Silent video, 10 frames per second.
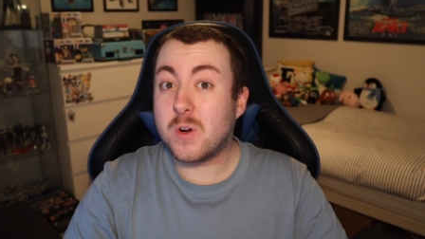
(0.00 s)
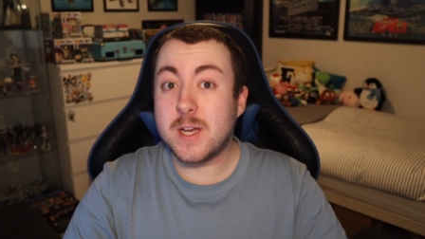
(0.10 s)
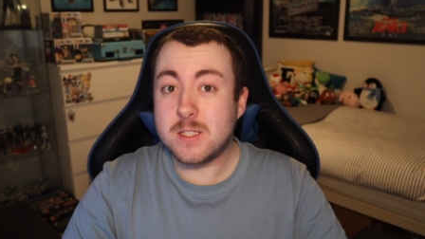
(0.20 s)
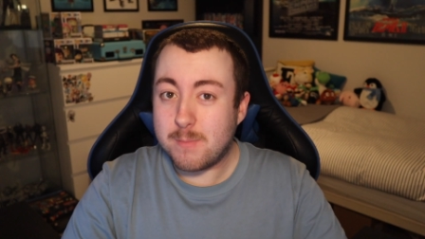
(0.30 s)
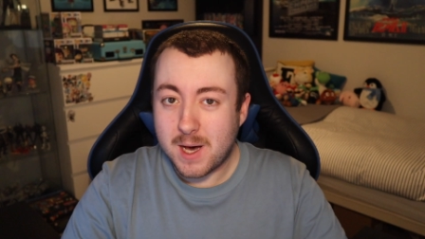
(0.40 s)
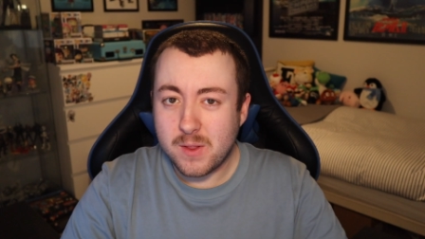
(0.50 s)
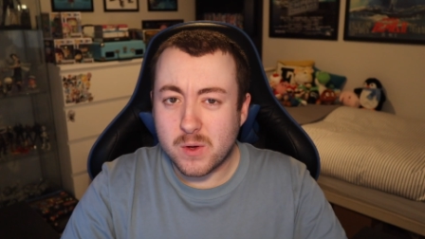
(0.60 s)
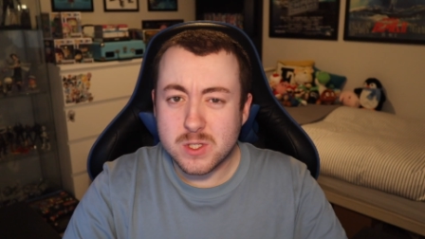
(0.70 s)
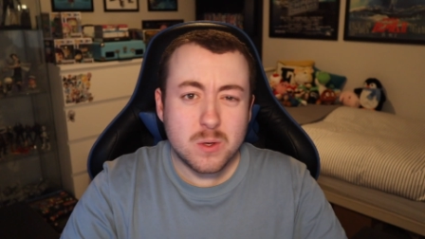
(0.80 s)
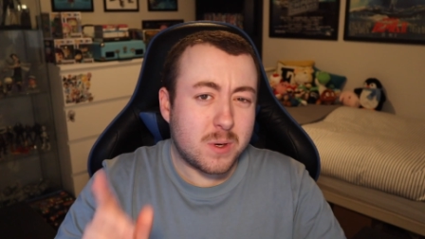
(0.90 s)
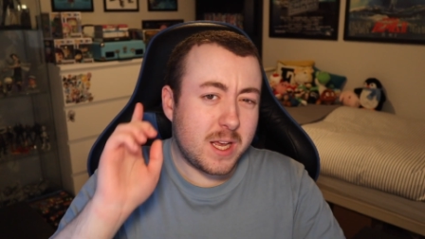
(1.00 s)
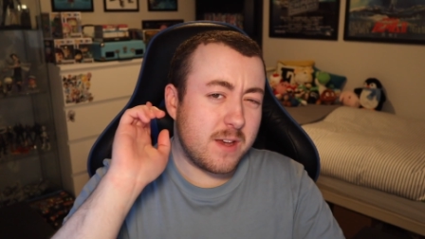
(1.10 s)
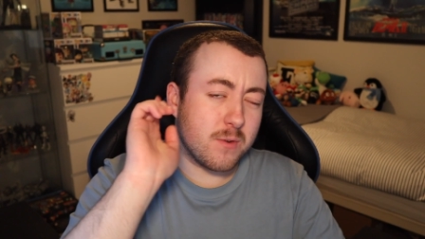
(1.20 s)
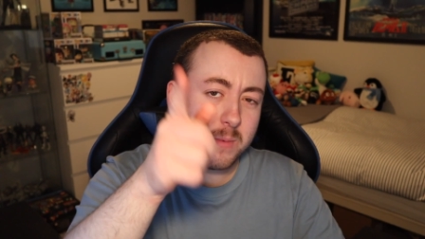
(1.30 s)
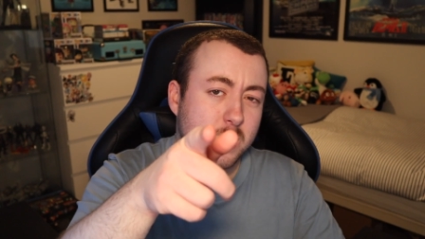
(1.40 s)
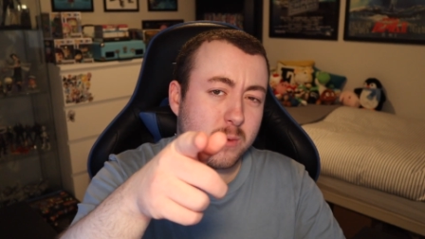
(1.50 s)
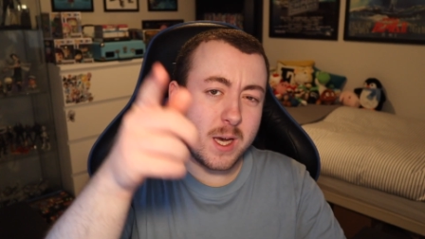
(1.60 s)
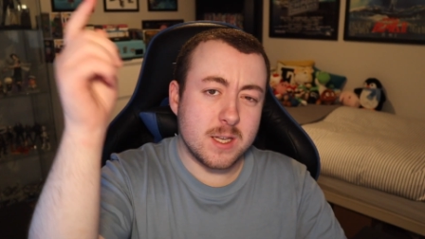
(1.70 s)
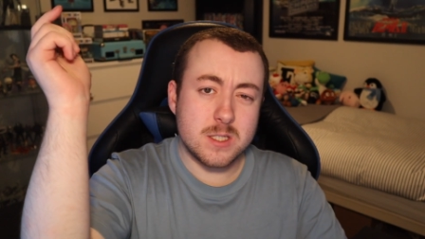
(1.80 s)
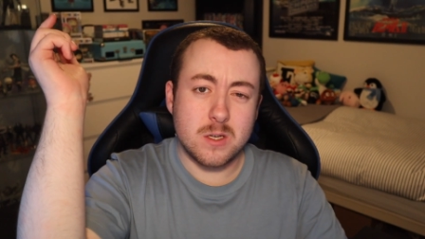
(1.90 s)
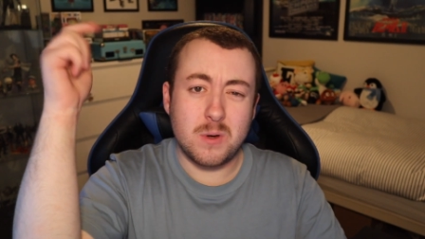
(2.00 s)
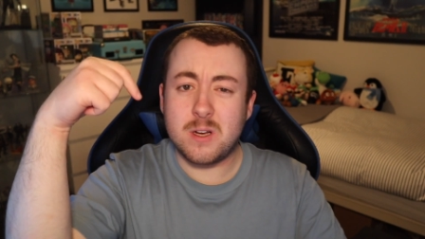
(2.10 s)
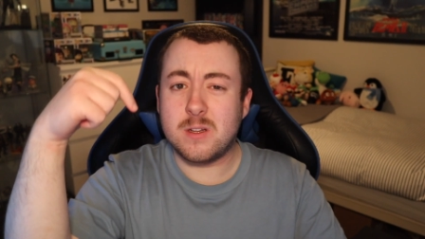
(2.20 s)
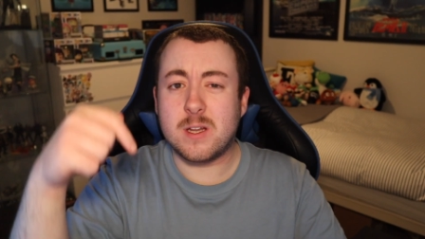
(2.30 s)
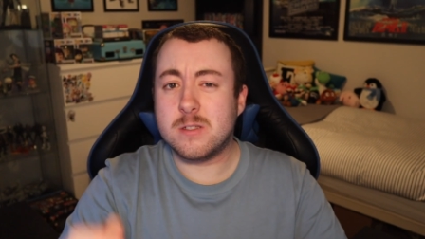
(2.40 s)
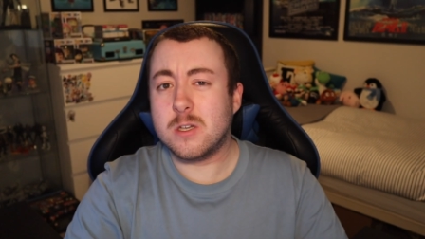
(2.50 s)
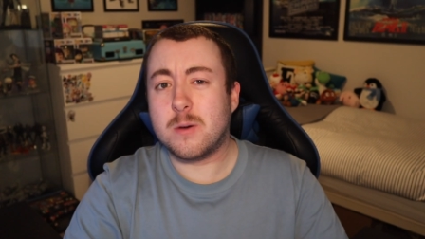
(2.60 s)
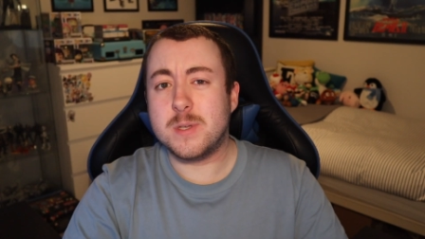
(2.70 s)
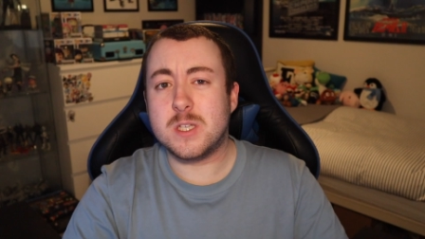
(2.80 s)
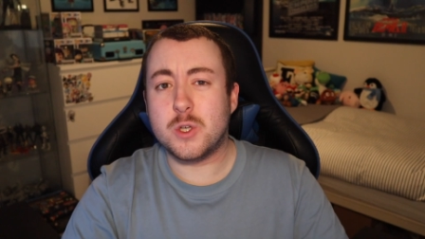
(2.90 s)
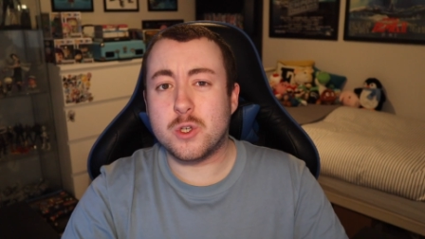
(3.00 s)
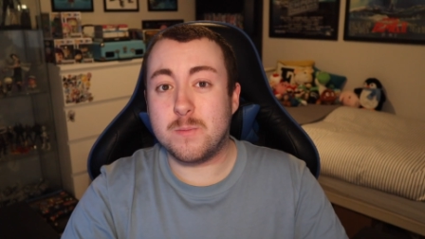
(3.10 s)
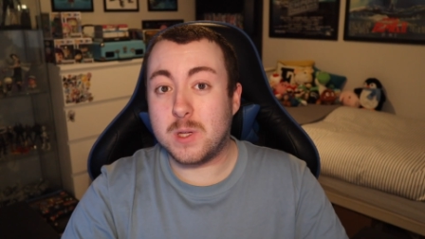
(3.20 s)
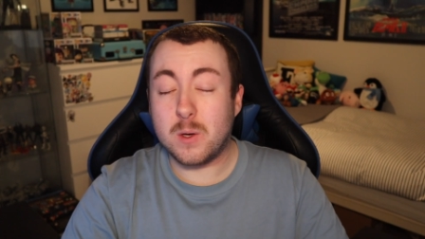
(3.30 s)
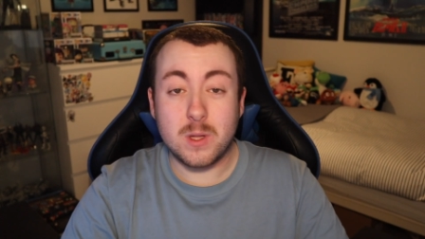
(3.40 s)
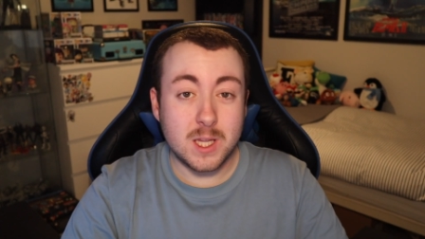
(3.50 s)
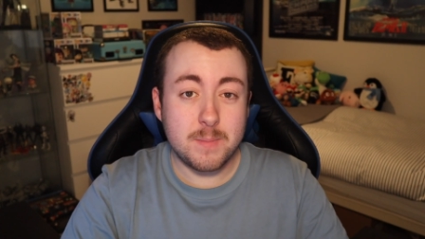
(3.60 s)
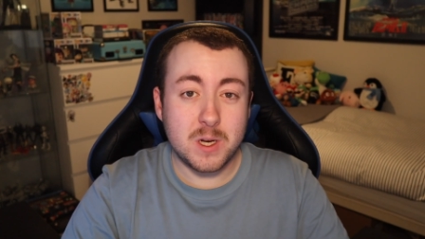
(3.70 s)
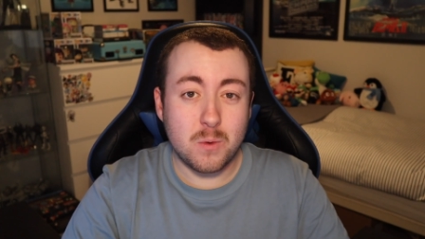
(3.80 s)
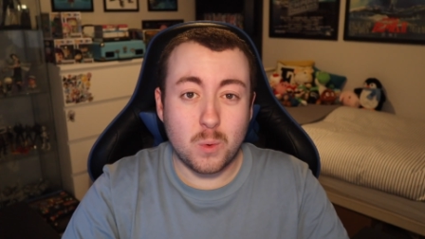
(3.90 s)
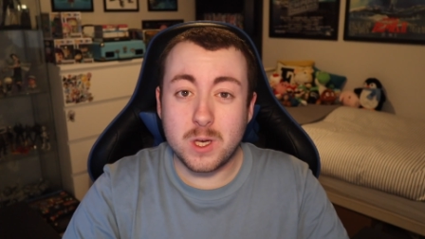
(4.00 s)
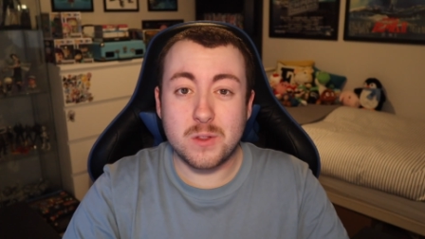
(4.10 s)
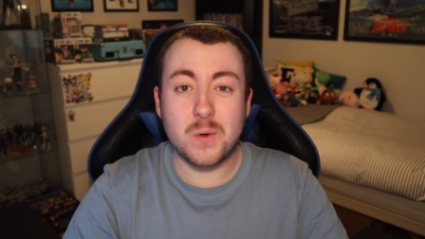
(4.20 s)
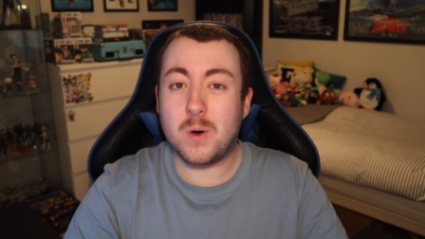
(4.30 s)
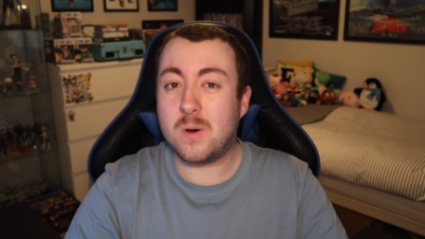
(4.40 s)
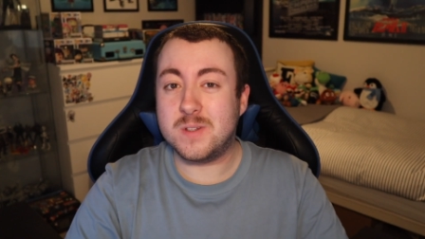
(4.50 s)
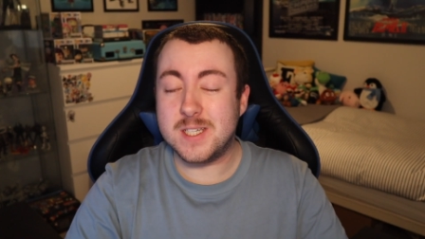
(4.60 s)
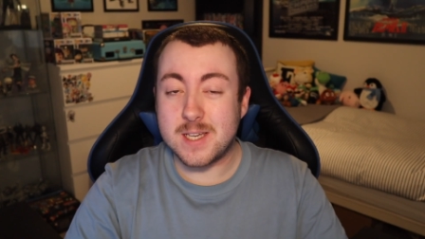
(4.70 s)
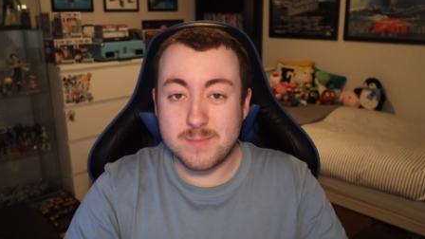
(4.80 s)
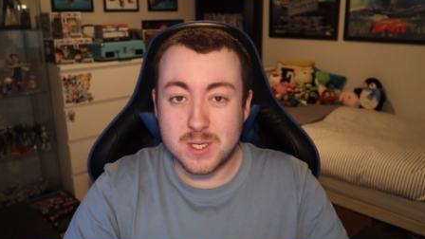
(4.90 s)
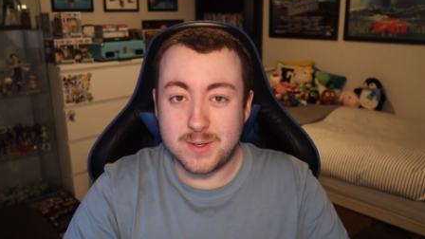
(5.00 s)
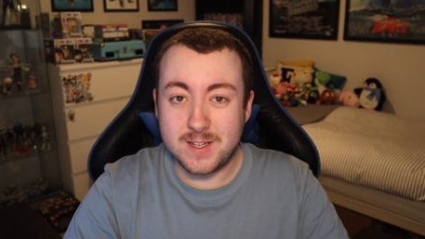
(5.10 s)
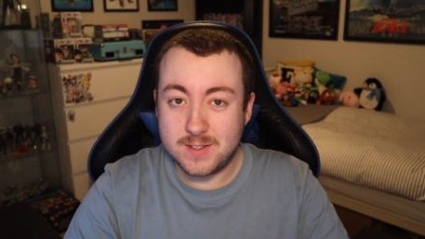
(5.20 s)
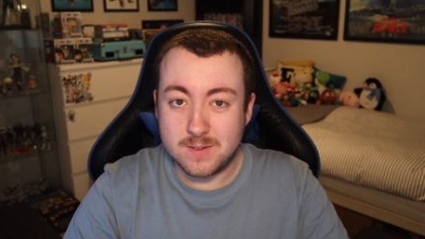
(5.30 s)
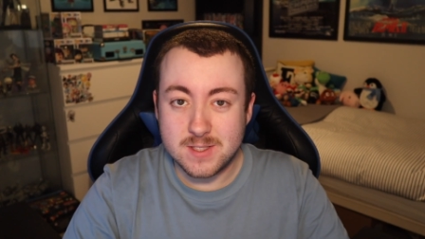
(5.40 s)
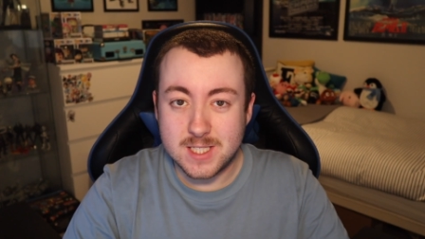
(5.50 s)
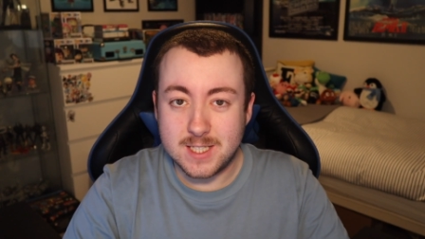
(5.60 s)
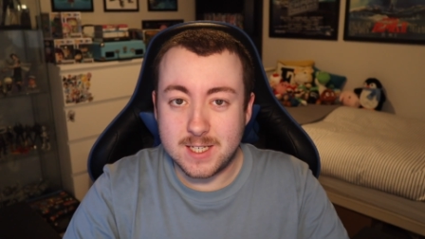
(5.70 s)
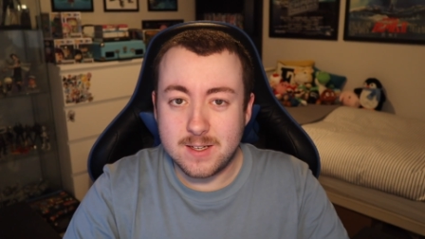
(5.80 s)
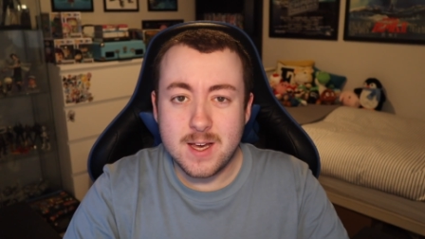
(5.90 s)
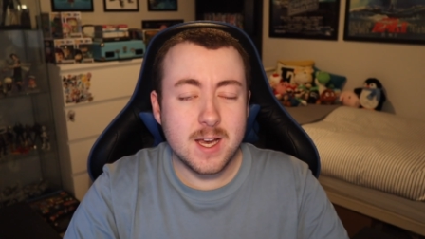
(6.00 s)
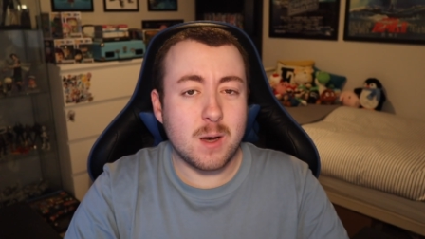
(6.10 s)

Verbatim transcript: I get to my thoughts, I want to hear from you guys, so head on down to the comment section below and let me know what you thought of this episode if you've seen it,